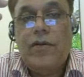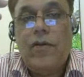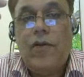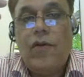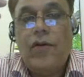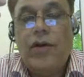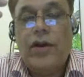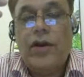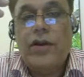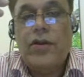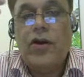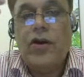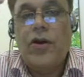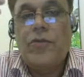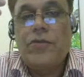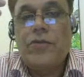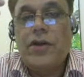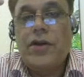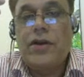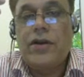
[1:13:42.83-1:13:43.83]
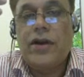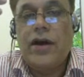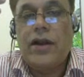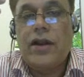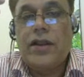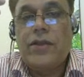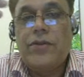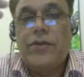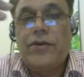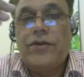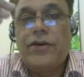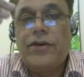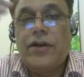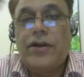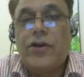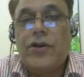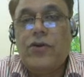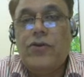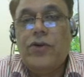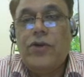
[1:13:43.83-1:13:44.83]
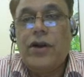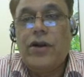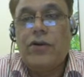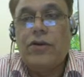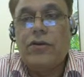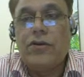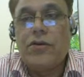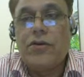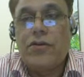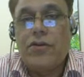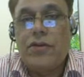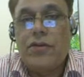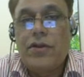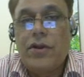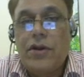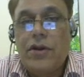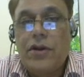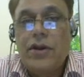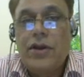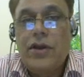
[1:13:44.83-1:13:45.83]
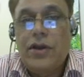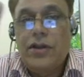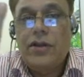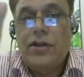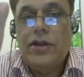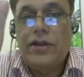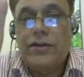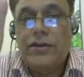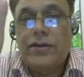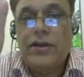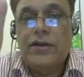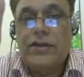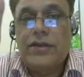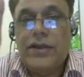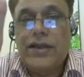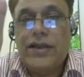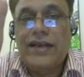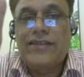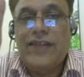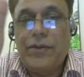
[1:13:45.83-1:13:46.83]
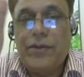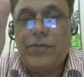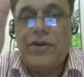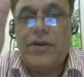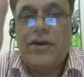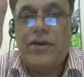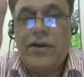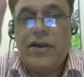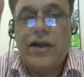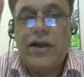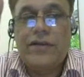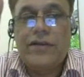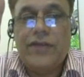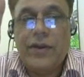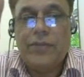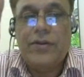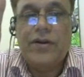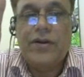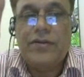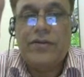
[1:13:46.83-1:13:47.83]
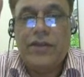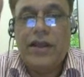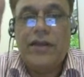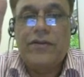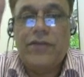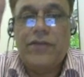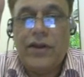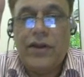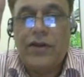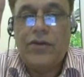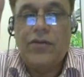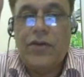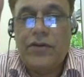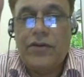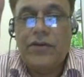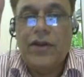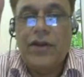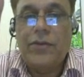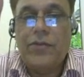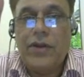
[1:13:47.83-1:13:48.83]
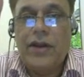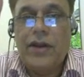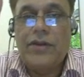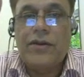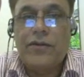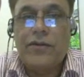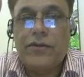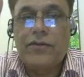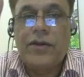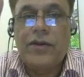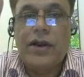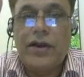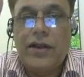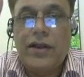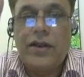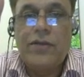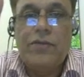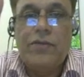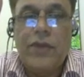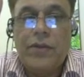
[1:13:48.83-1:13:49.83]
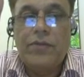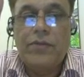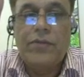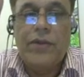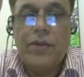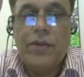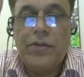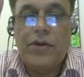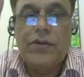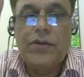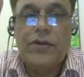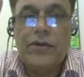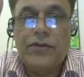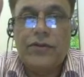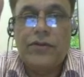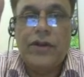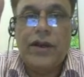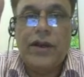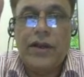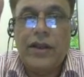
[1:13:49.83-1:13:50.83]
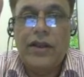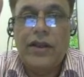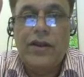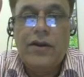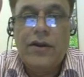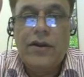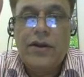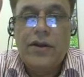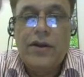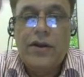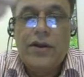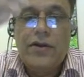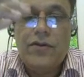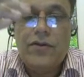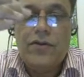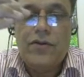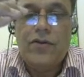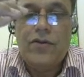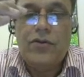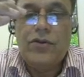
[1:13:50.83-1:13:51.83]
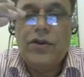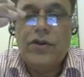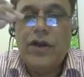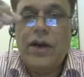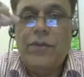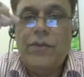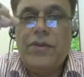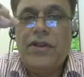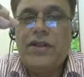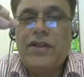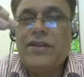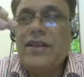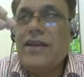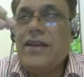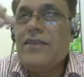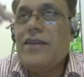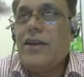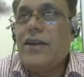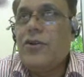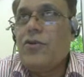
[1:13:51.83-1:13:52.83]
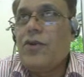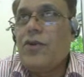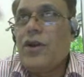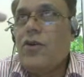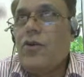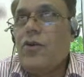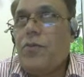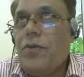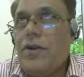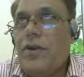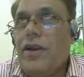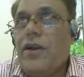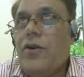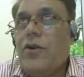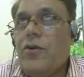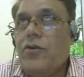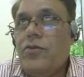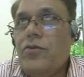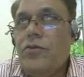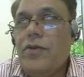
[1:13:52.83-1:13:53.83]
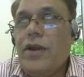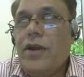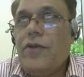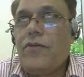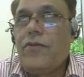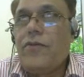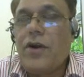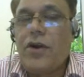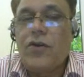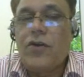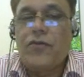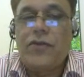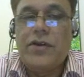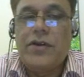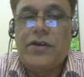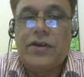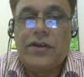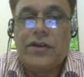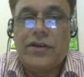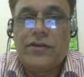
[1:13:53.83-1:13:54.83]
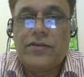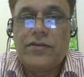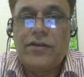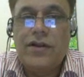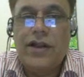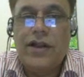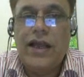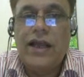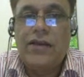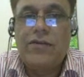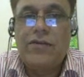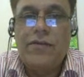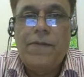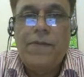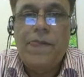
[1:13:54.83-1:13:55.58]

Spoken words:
okay, norms and are the basically do and don'ts, the certain accepted things that you accept as a society member of the society. You do, I mean the things that you can openly do in front of each other, like